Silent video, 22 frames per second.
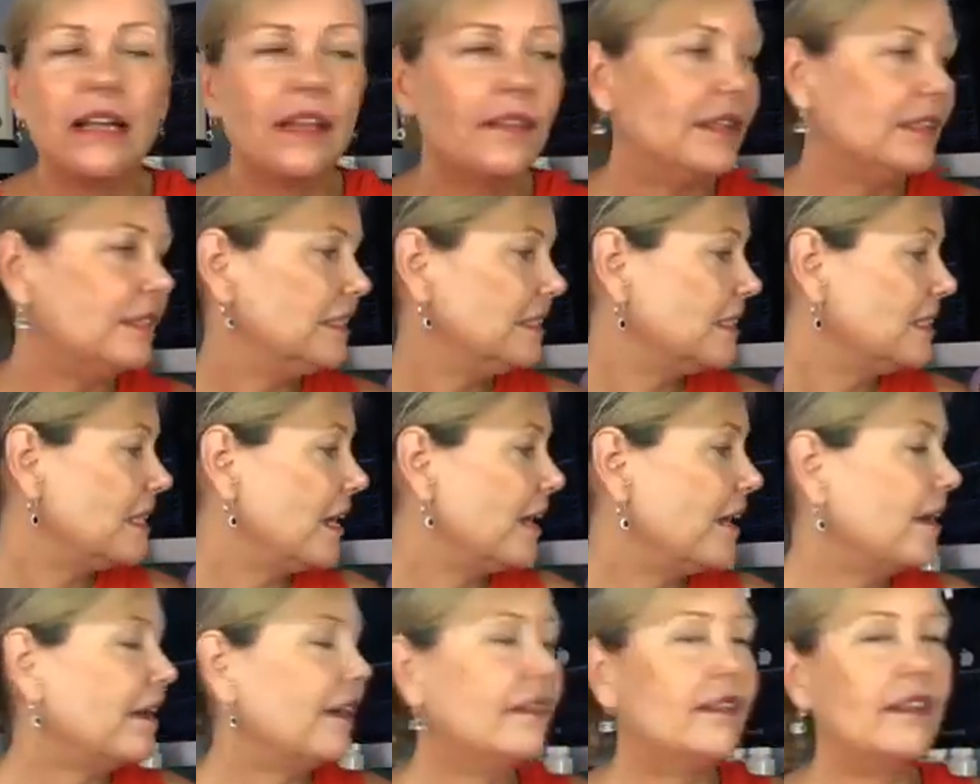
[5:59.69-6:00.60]
This is
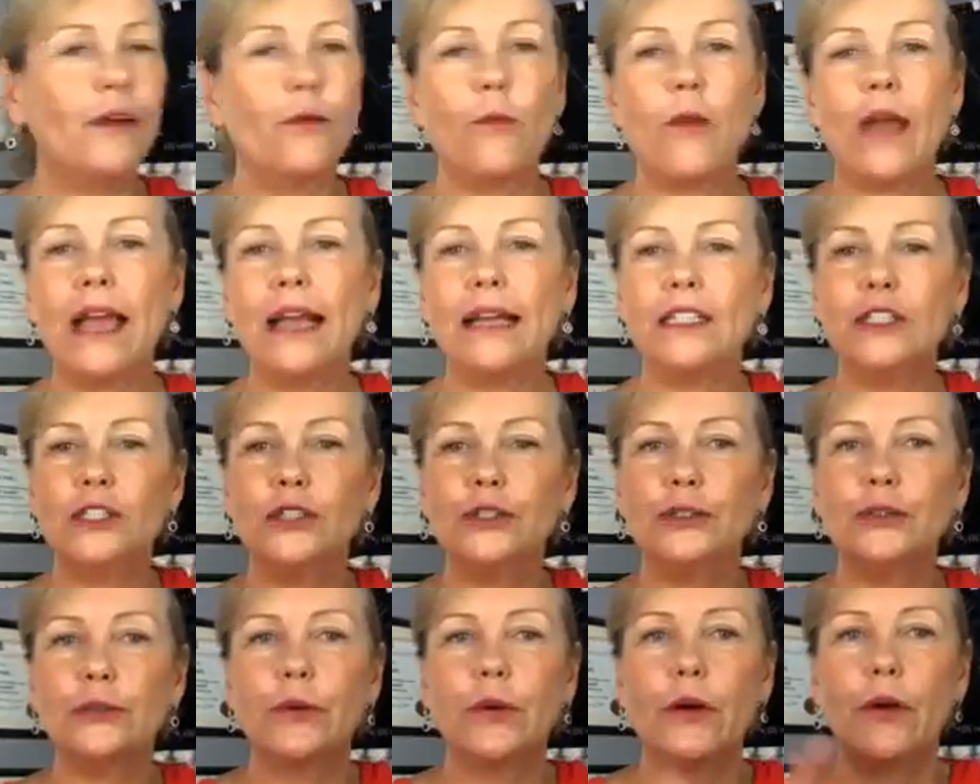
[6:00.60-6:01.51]
the way
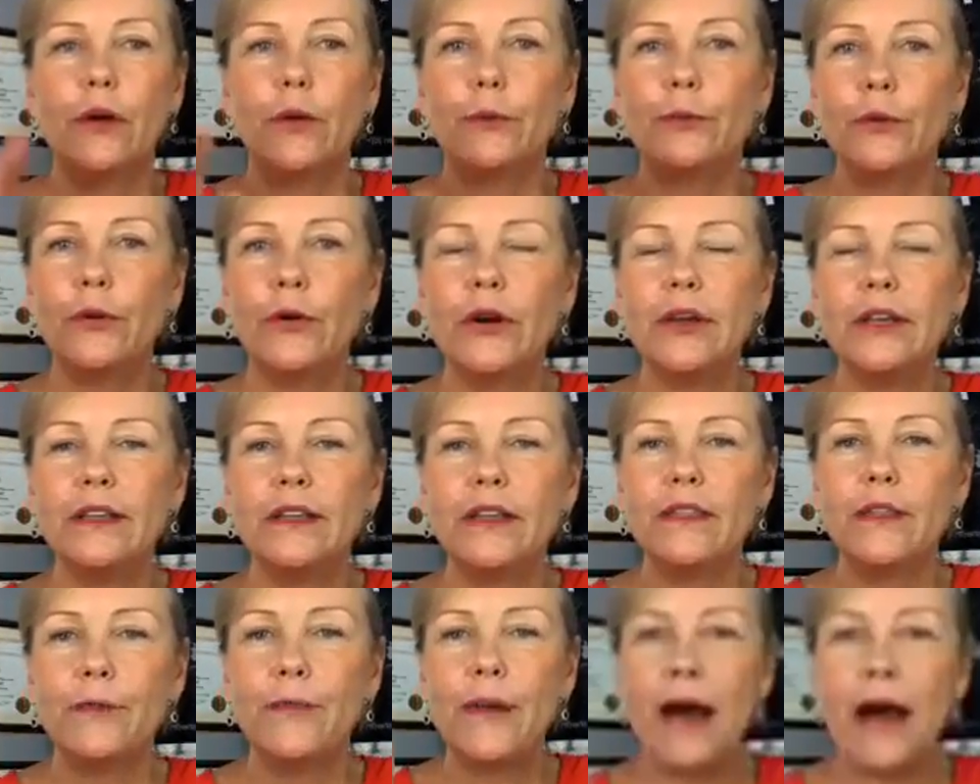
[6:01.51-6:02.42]
to put
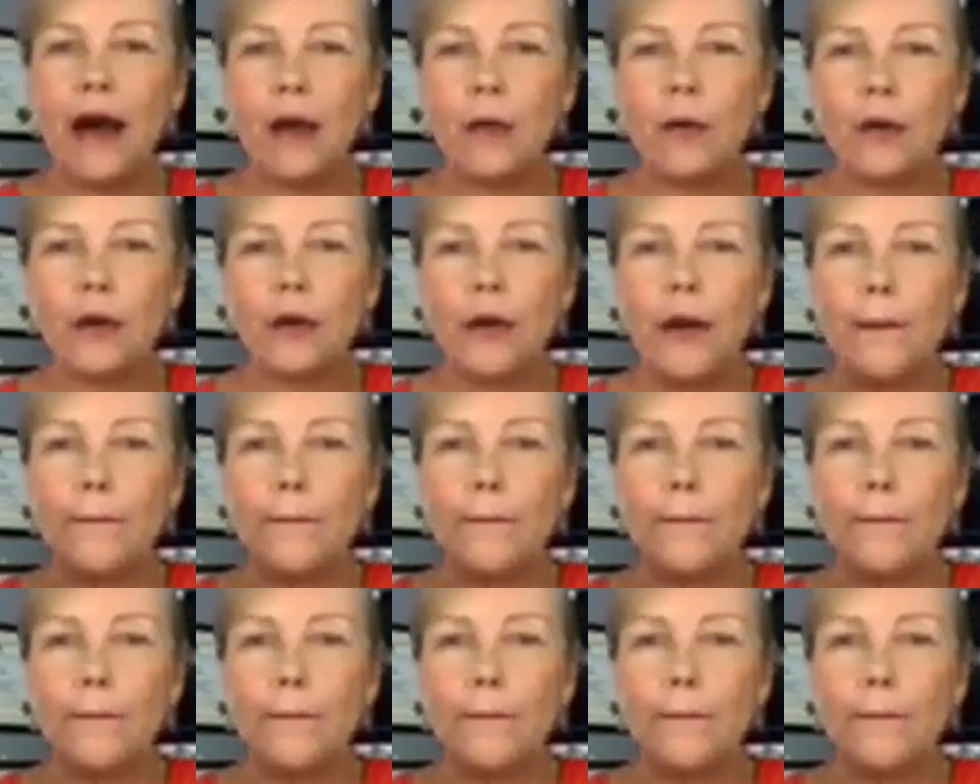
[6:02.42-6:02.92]
the power